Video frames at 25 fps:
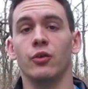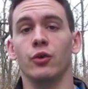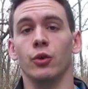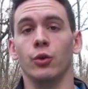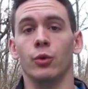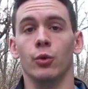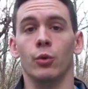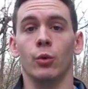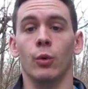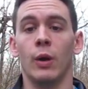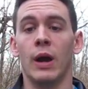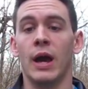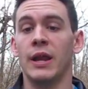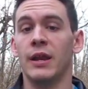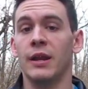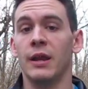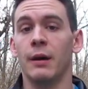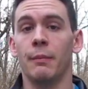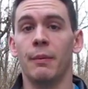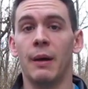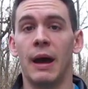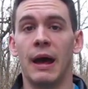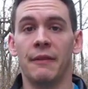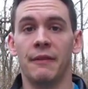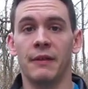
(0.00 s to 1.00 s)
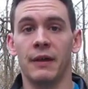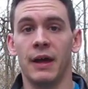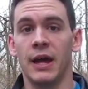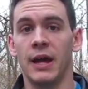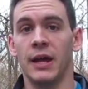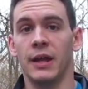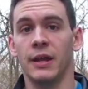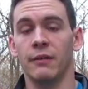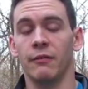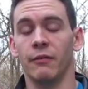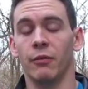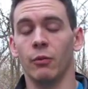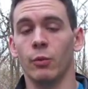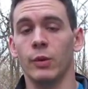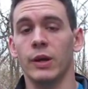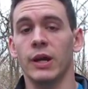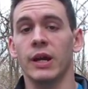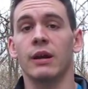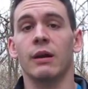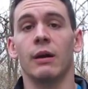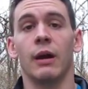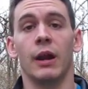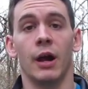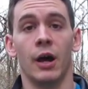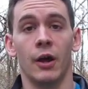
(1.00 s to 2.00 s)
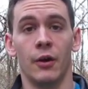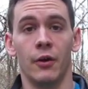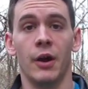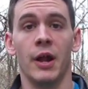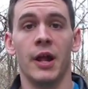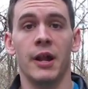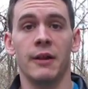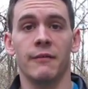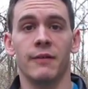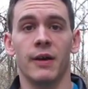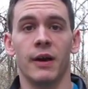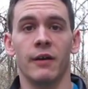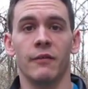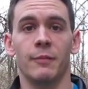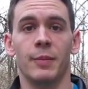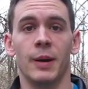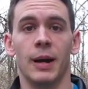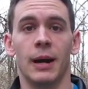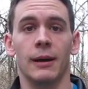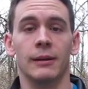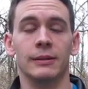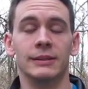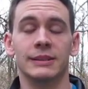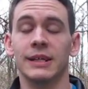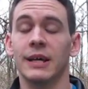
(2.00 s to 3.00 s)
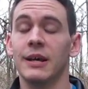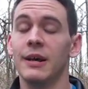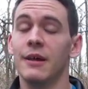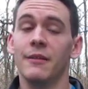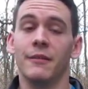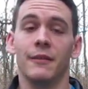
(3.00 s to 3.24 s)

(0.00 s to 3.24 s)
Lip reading: you end up at the end of the week at 185 pounds,